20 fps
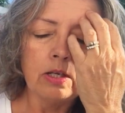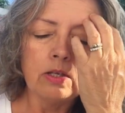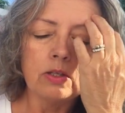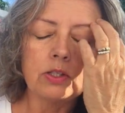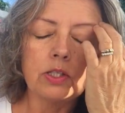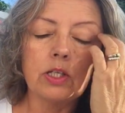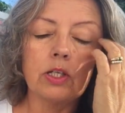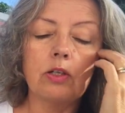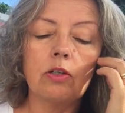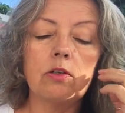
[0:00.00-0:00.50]

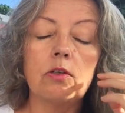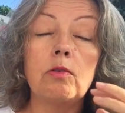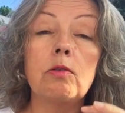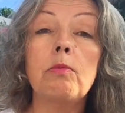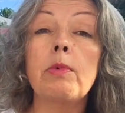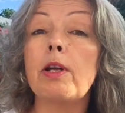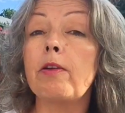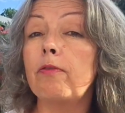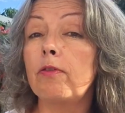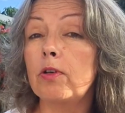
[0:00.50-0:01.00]
So
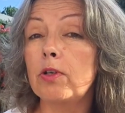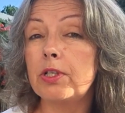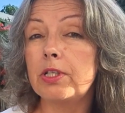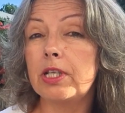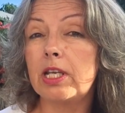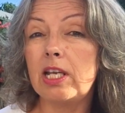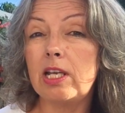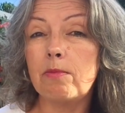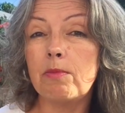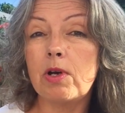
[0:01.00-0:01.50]
my first
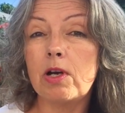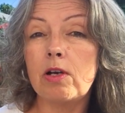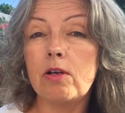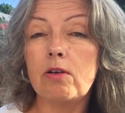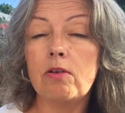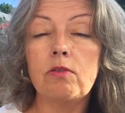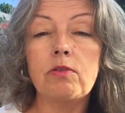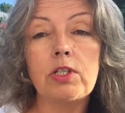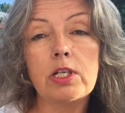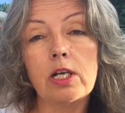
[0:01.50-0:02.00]
chemo,